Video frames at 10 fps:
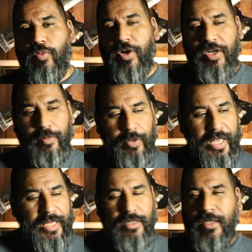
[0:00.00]
We're going to
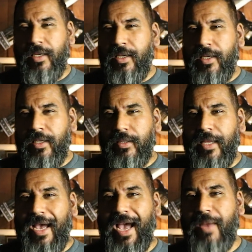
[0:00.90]
blend
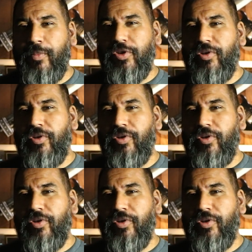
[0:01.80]
the hyper